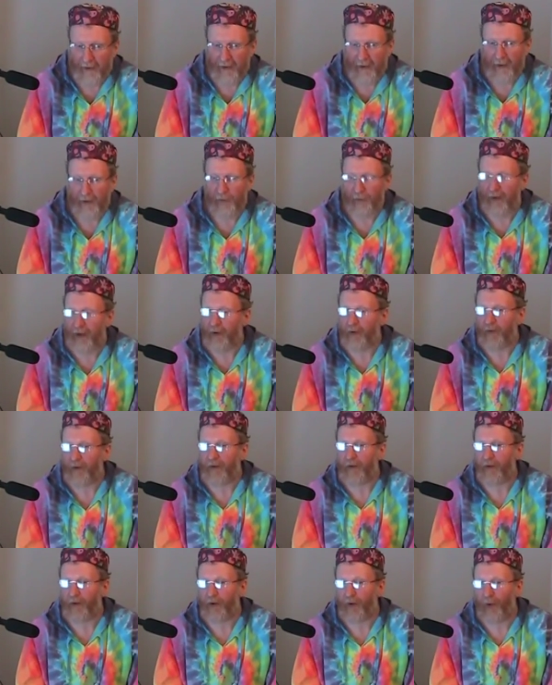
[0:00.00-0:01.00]
And why do we
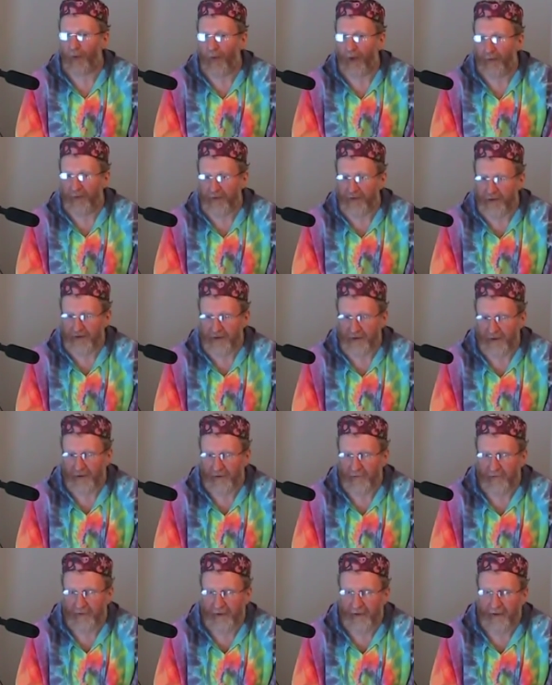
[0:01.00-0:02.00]
need new weapons
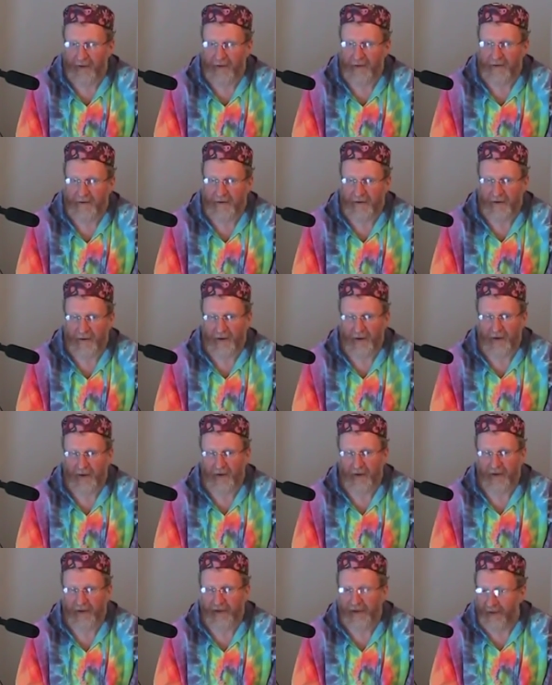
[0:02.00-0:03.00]
if the aliens
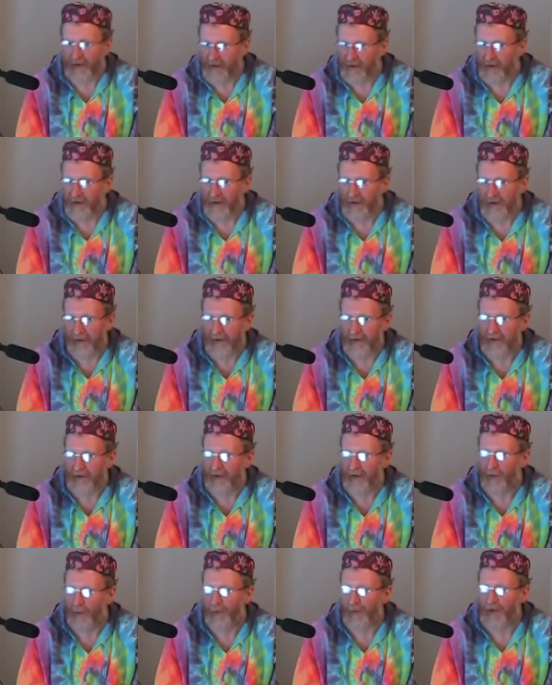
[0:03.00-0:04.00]
are here and they
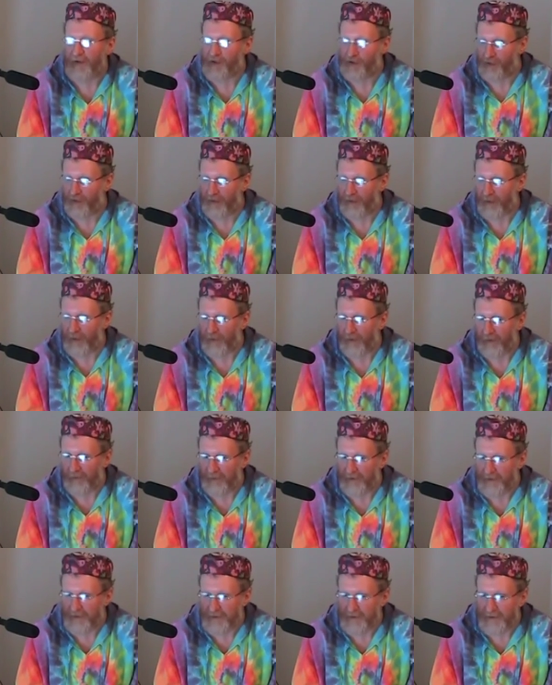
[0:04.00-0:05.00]
have much stronger
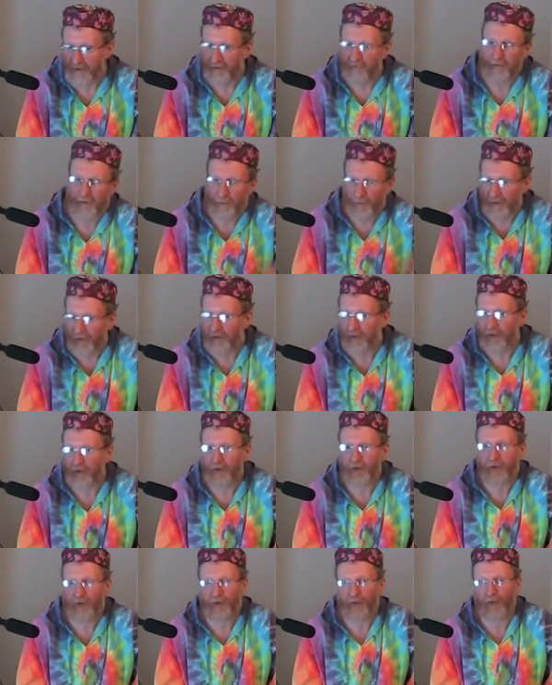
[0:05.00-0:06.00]
weapons? If they
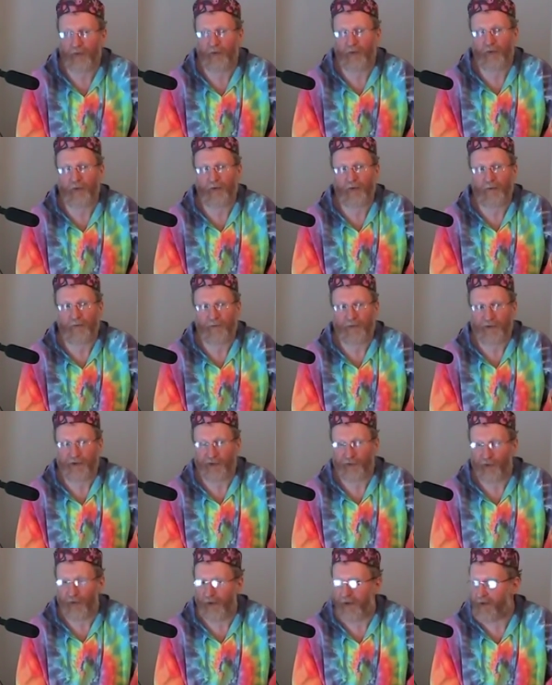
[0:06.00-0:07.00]
wanted to
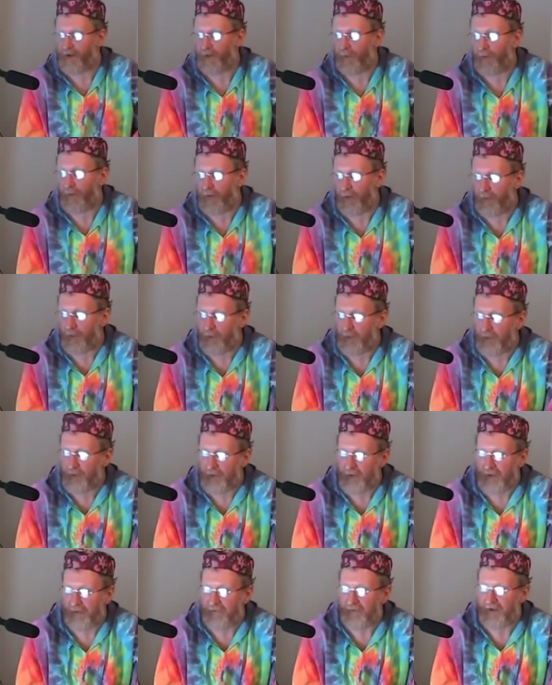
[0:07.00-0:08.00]
destroy it, they would, they would
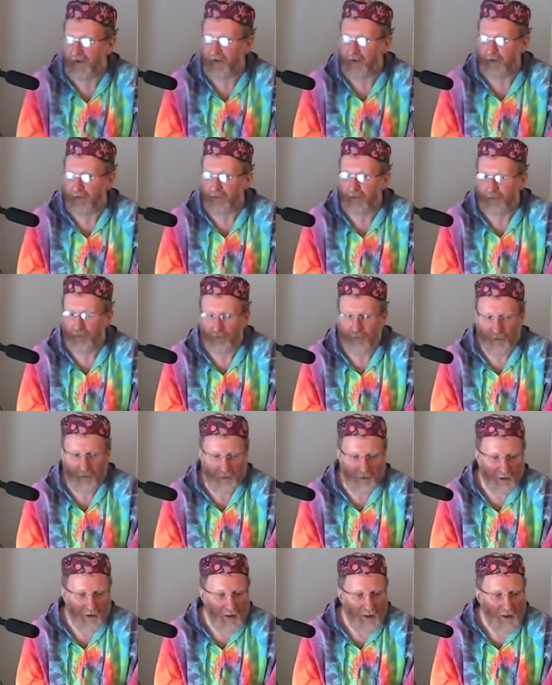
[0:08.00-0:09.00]
have done it
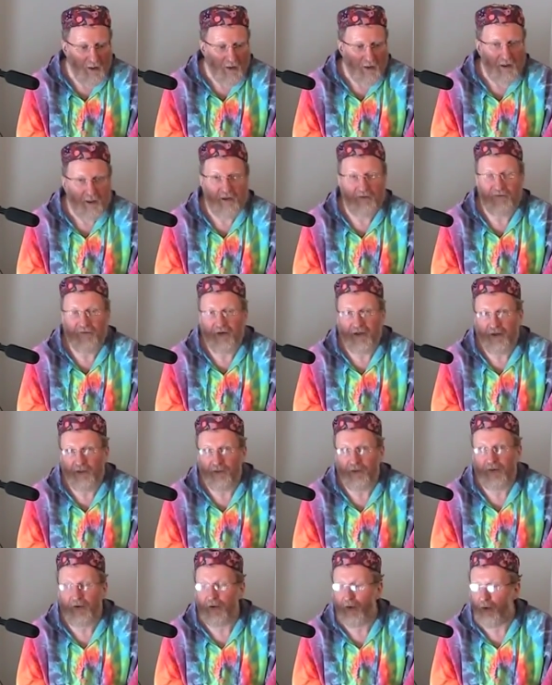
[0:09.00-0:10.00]
before. In fact,
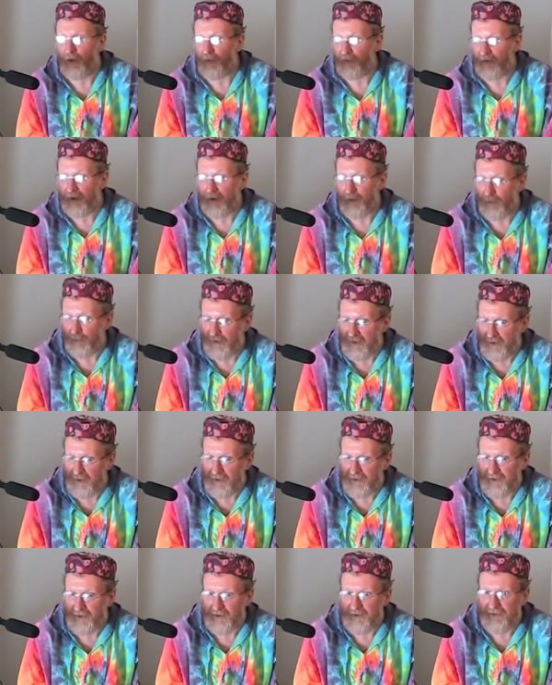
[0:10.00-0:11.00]
we know really
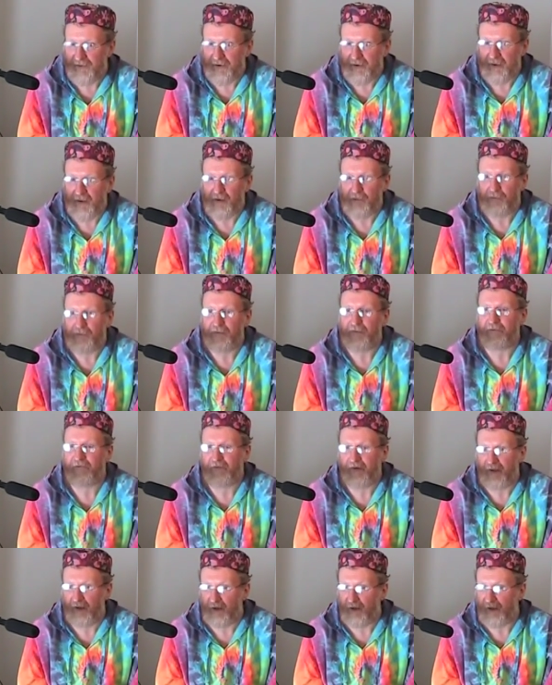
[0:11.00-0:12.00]
well that they
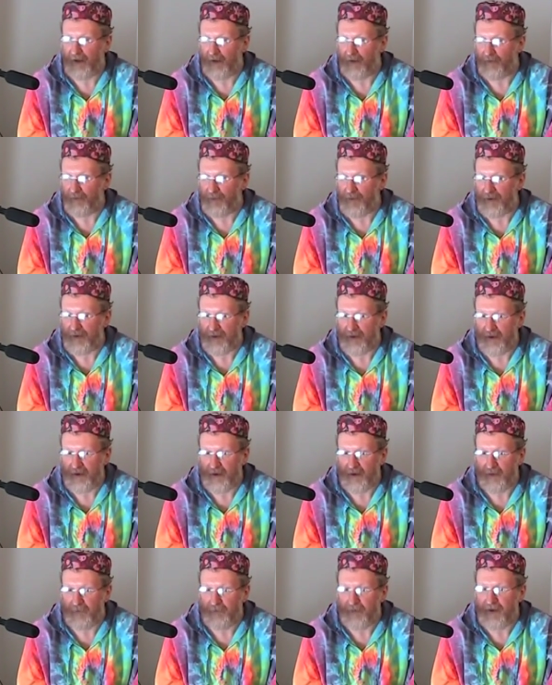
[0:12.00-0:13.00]
prevent the,
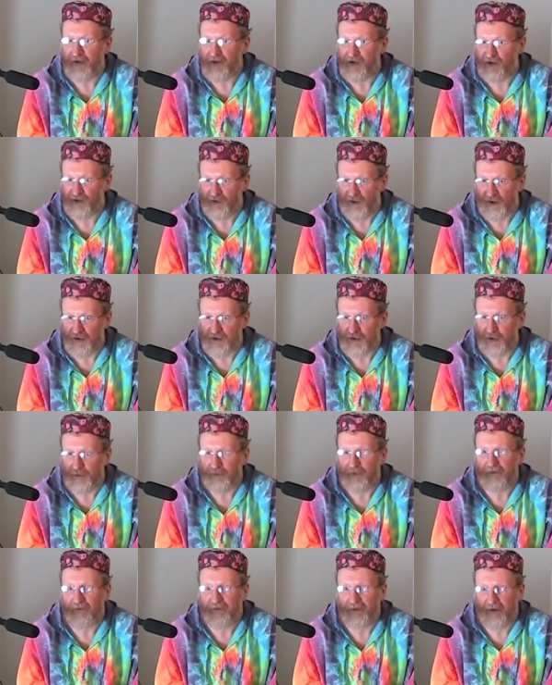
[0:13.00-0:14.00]
the big destruction, they
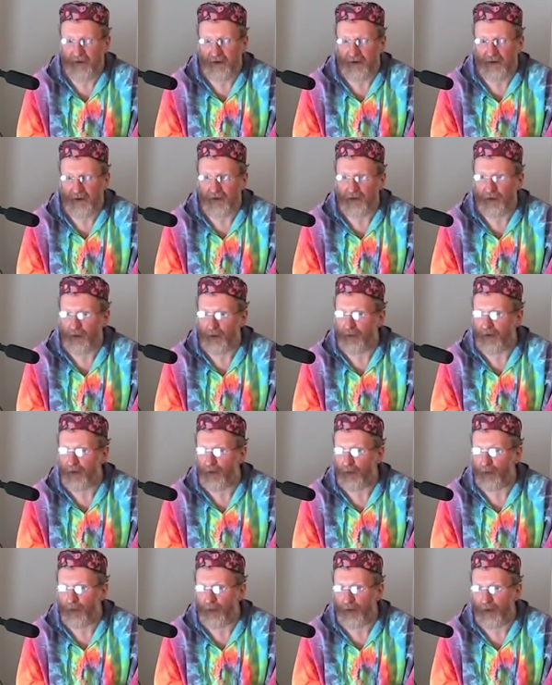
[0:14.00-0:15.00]
prevent the
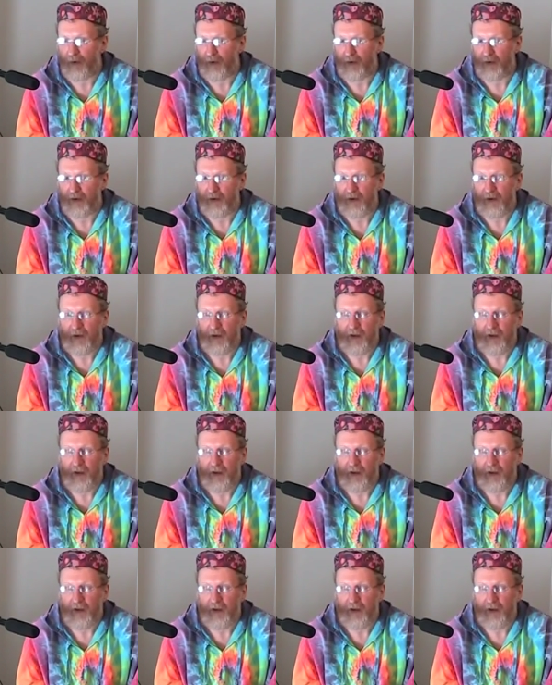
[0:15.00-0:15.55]
atomic war.